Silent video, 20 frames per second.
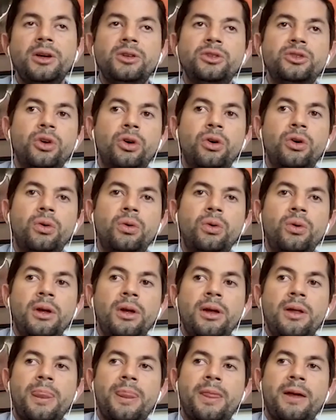So
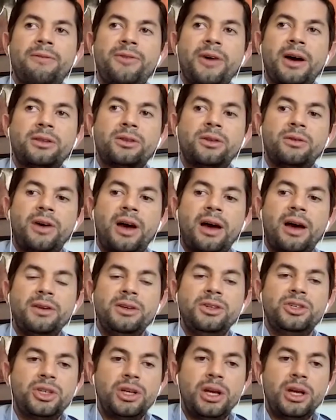the fact of
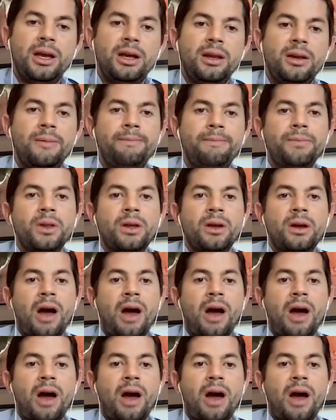having shade,